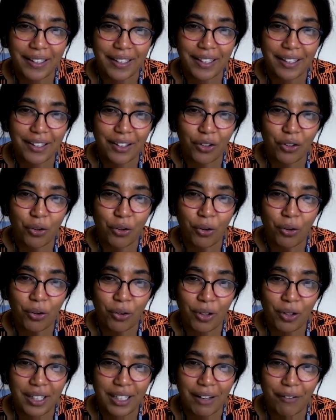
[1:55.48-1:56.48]

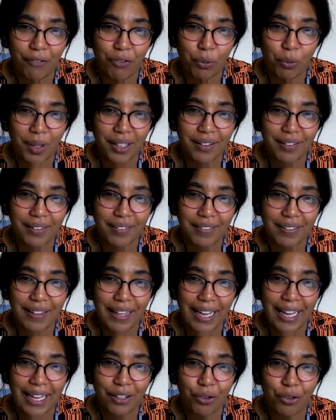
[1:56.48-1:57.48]
your loved ones
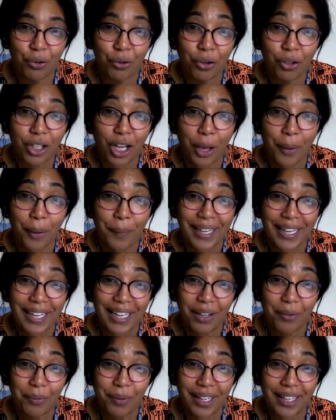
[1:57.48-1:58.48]
and you're not going
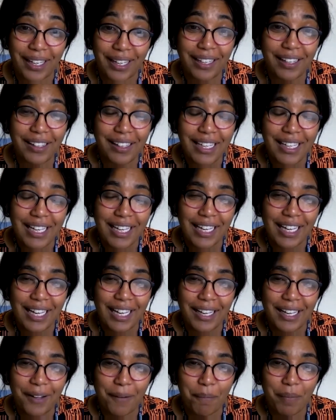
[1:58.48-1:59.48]
anywhere,
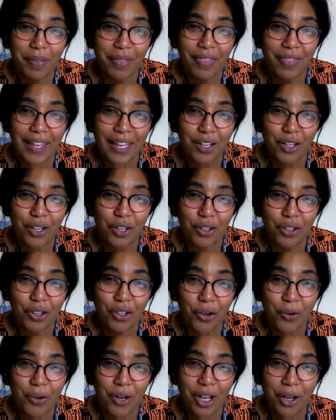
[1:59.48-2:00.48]
then
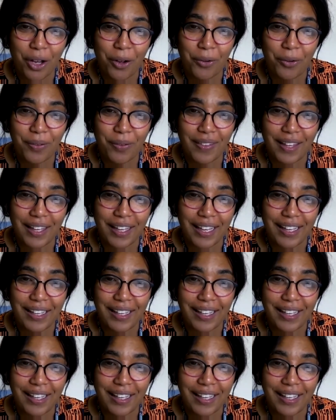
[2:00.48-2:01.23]
you know that